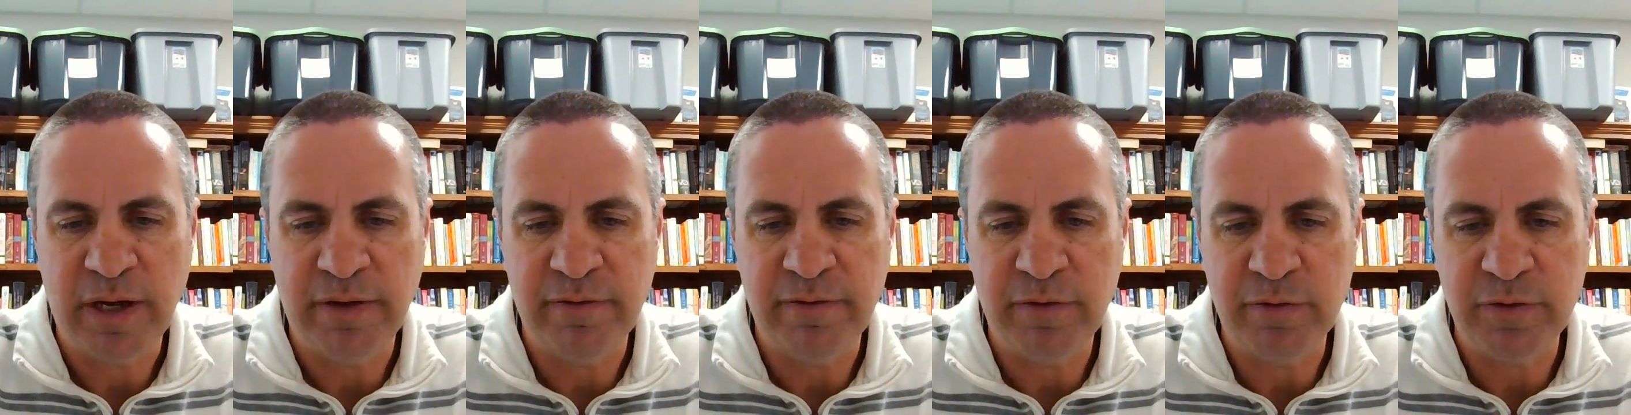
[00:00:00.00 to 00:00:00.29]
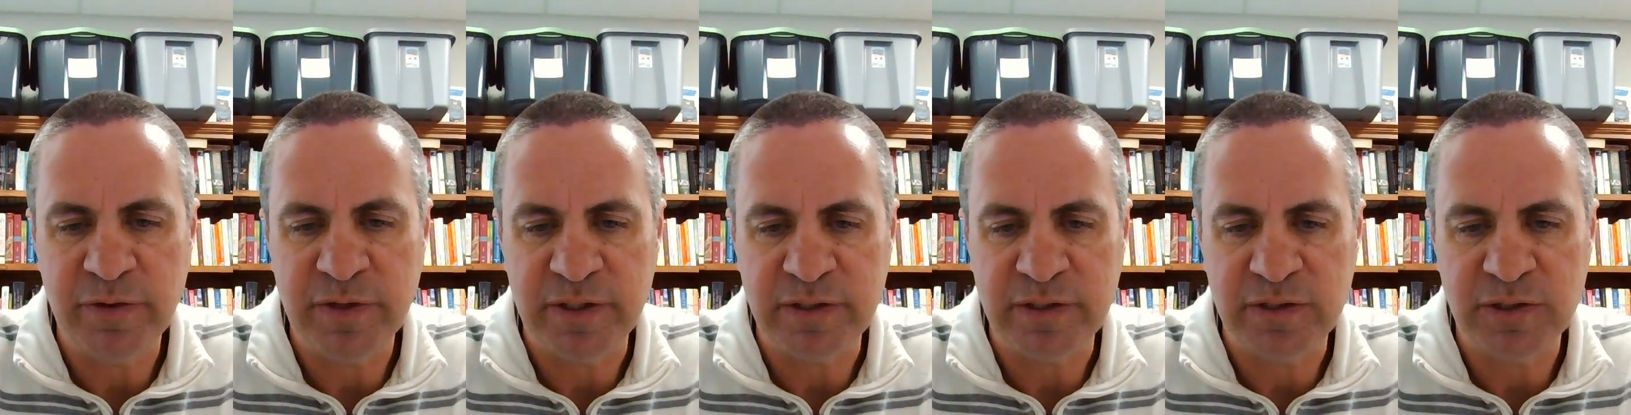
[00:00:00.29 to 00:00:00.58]
we have
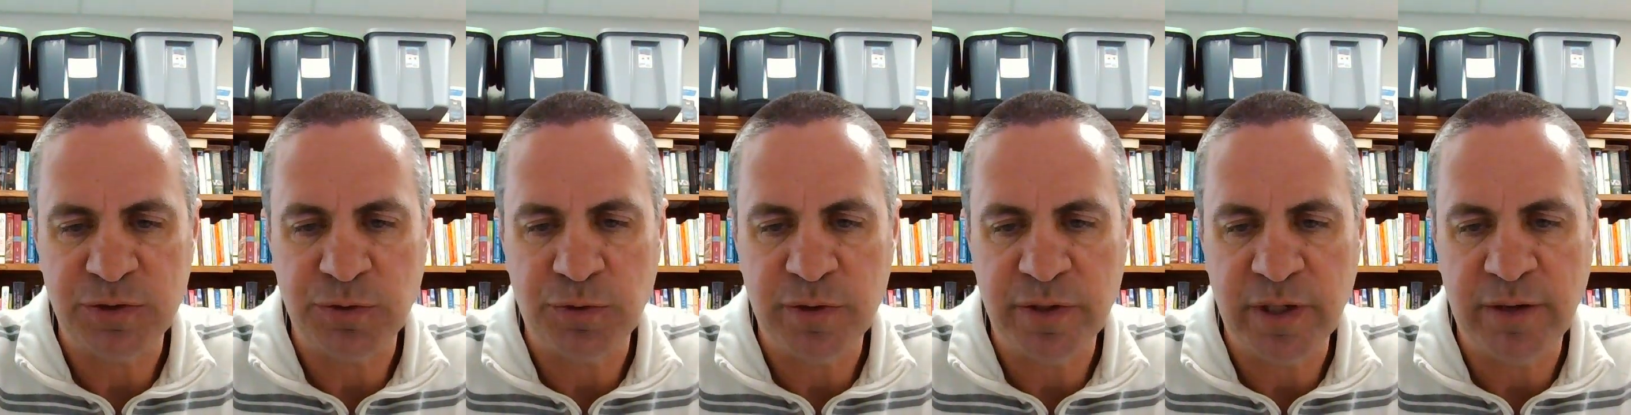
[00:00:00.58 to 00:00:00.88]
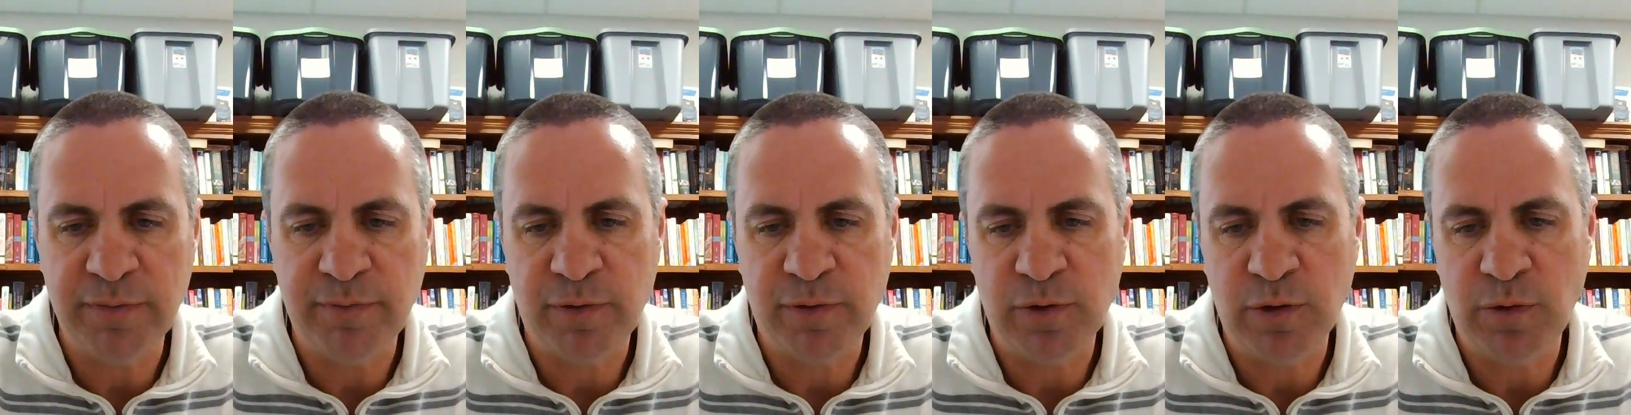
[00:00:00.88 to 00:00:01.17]
everything stored
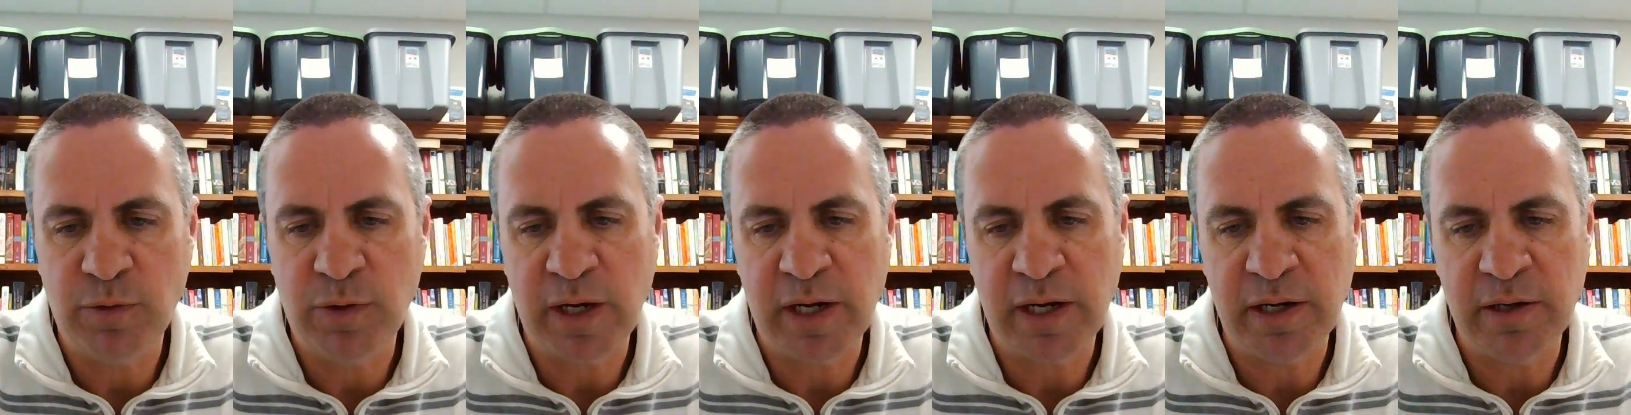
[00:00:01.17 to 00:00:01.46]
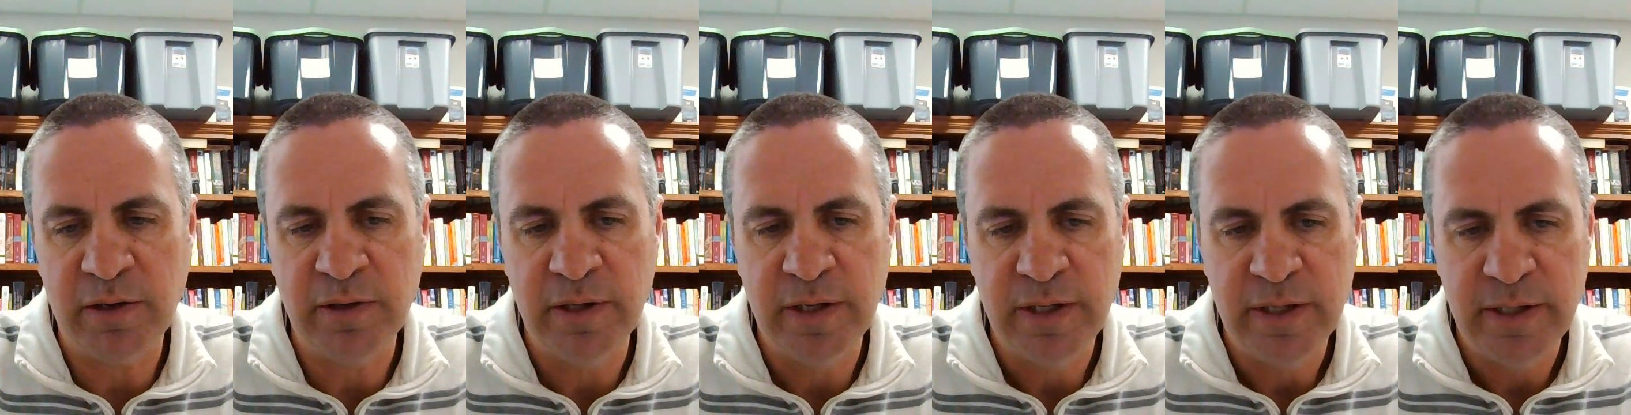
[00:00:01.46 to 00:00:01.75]
up for a
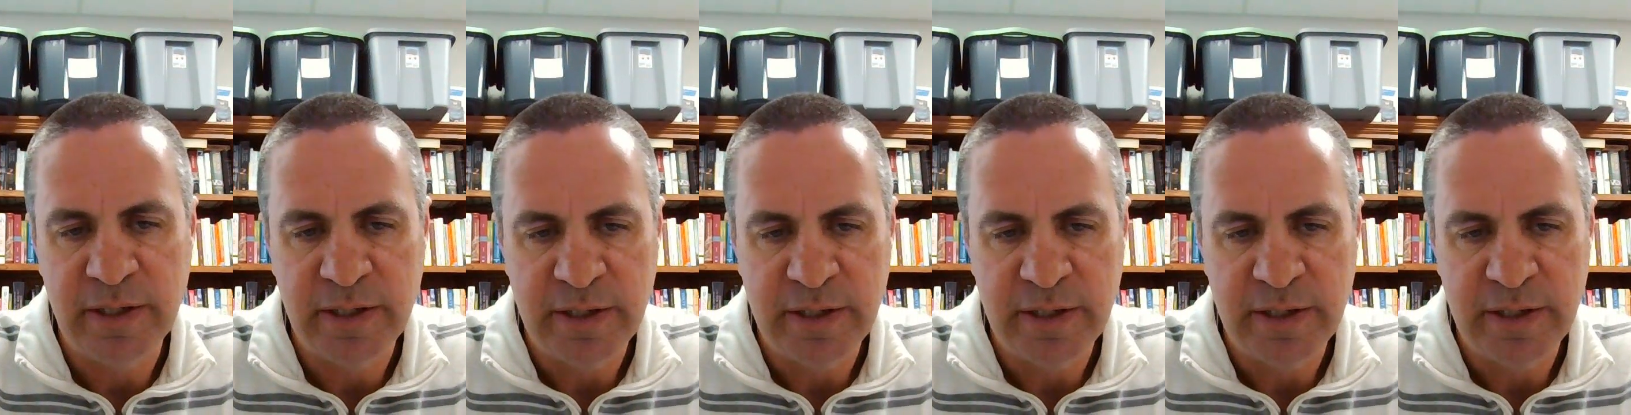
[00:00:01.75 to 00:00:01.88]
while,